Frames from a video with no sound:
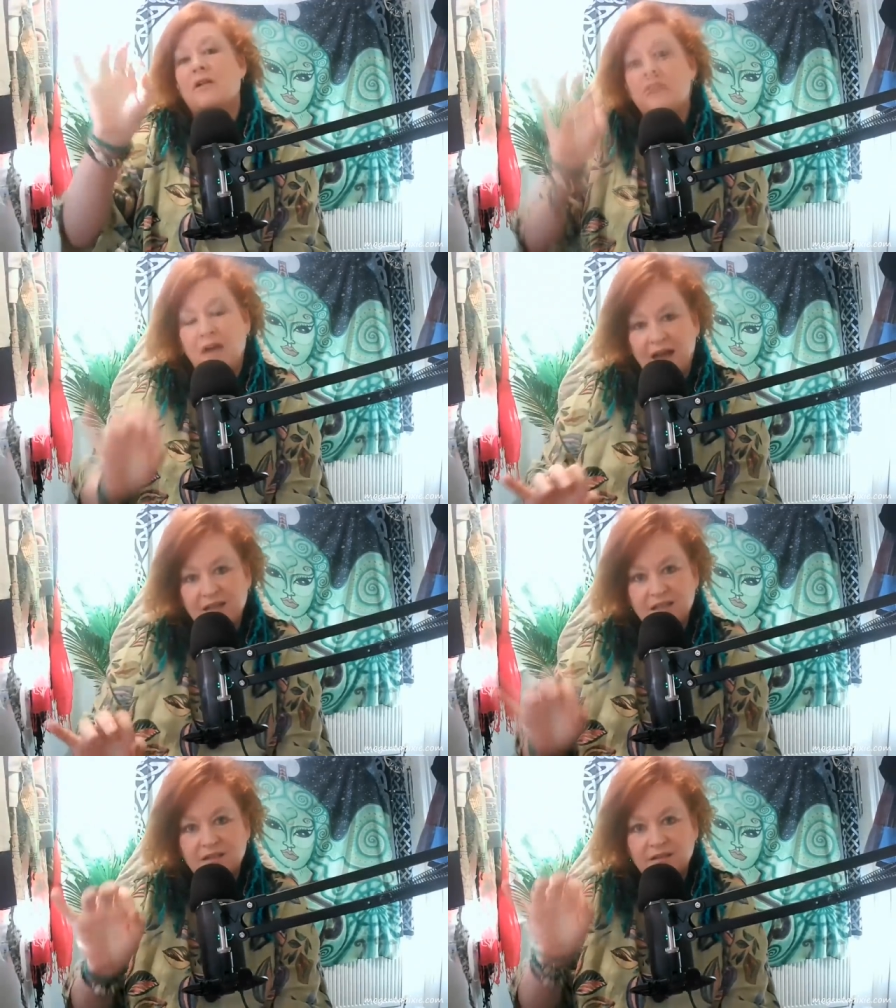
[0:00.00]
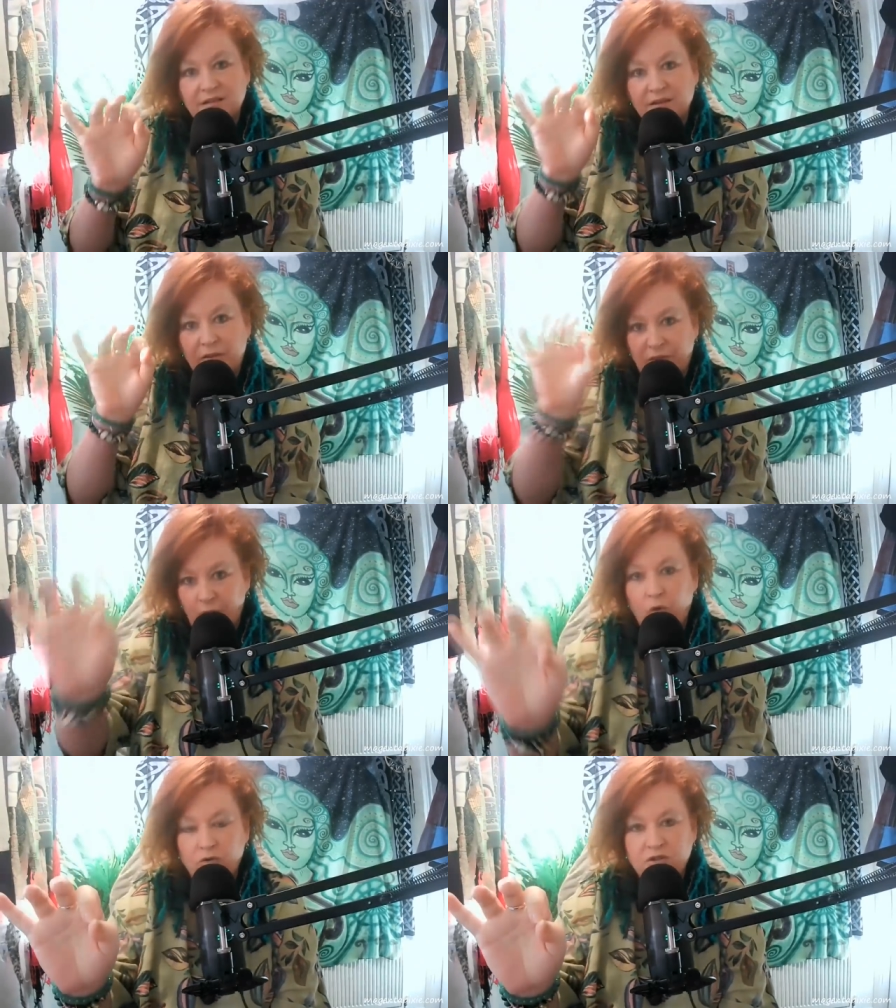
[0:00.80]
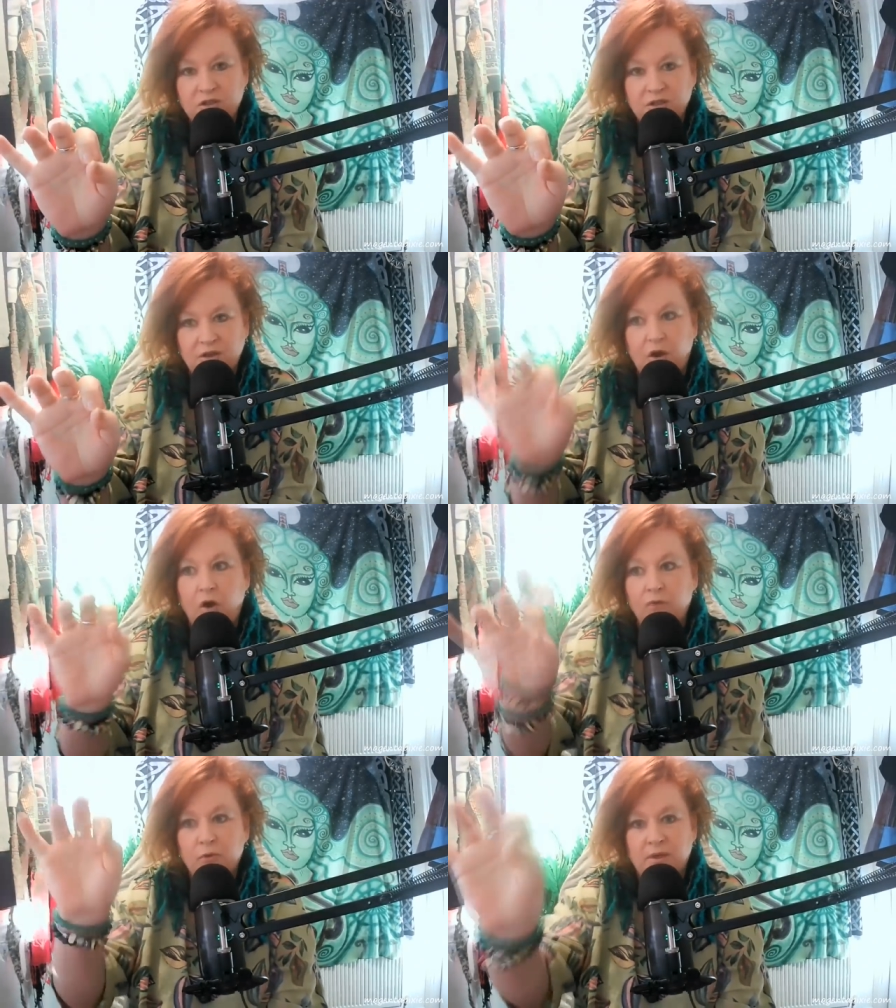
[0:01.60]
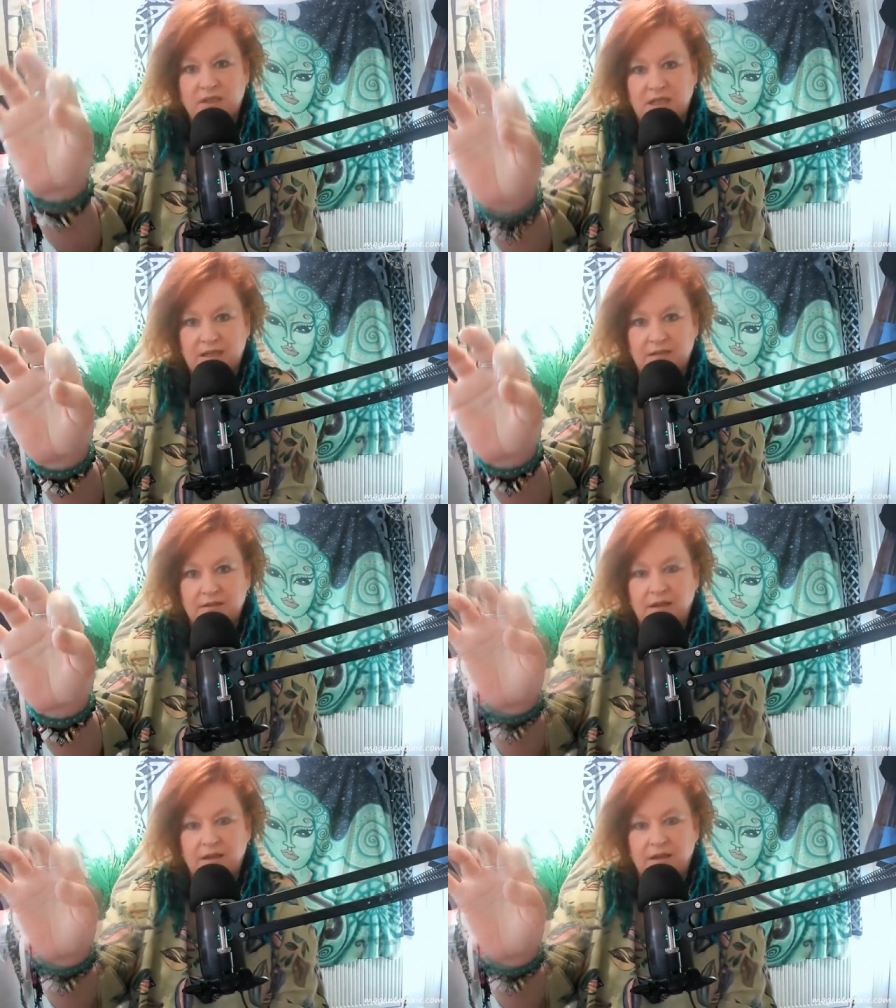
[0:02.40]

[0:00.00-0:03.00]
that thought of quitting.